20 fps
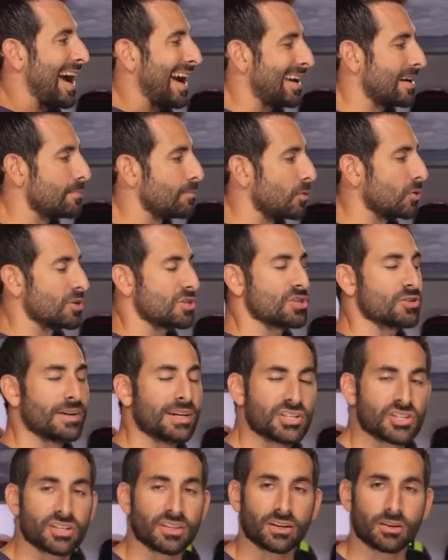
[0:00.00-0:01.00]
added more
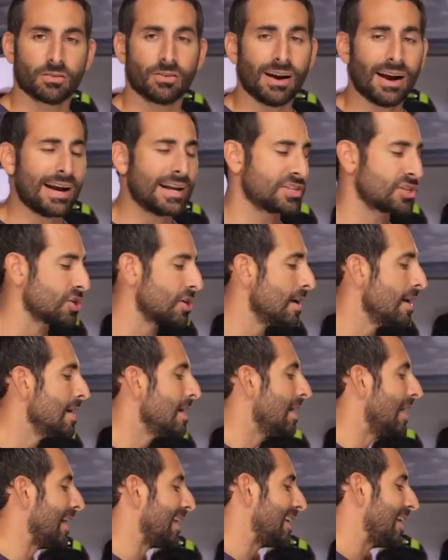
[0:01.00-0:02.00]
stretch in the crotch.
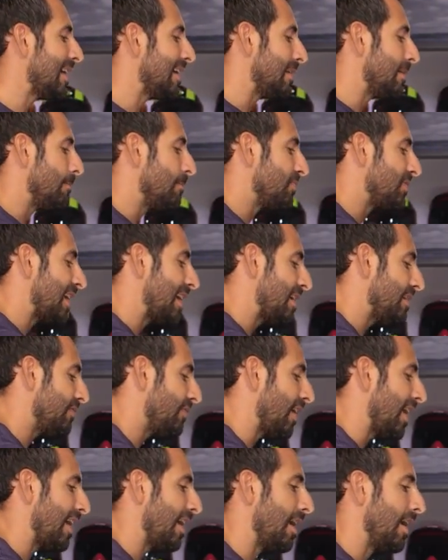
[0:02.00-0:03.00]
Again,
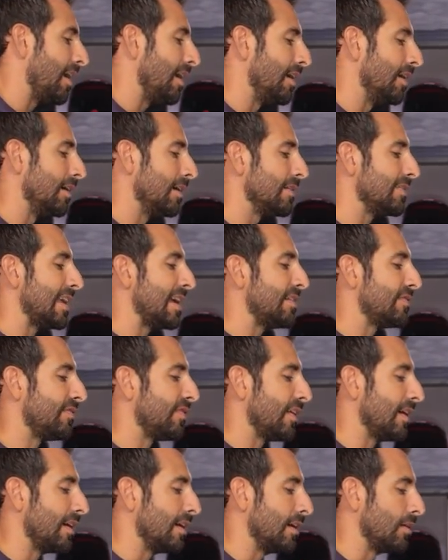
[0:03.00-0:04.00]
they've uh,
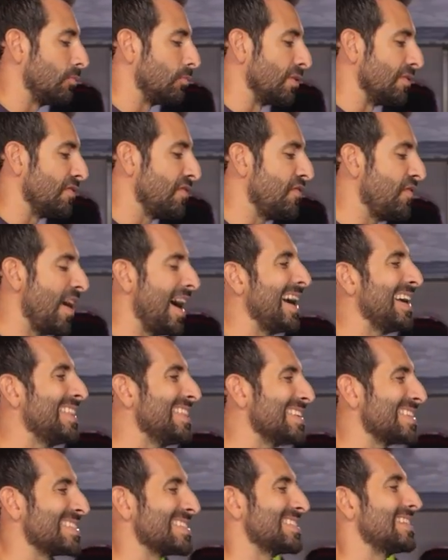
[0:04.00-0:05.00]
they've
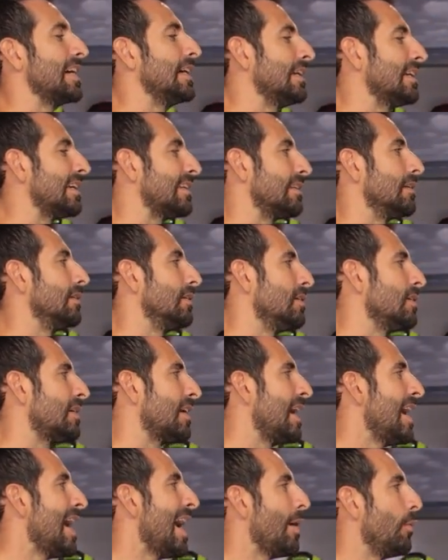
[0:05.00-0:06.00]
refine the styling and the
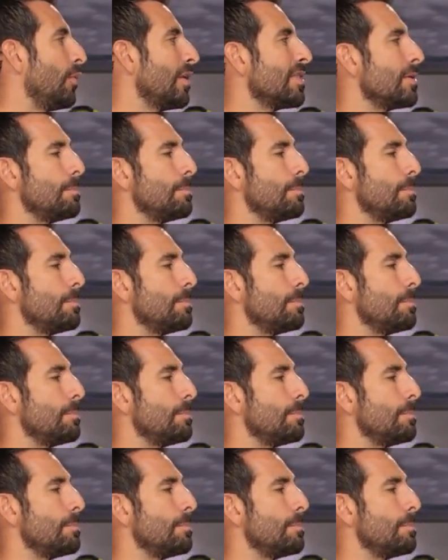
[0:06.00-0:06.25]
look. And one